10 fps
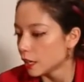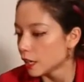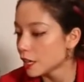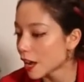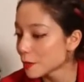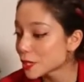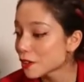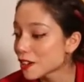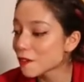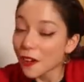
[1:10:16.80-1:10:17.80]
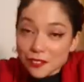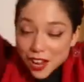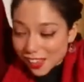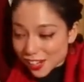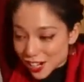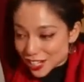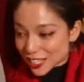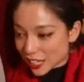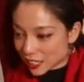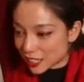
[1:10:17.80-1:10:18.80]
Anonymous donated $5.
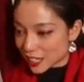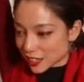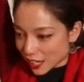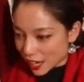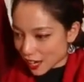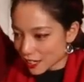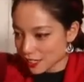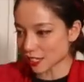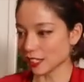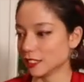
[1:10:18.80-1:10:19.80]
Thanks.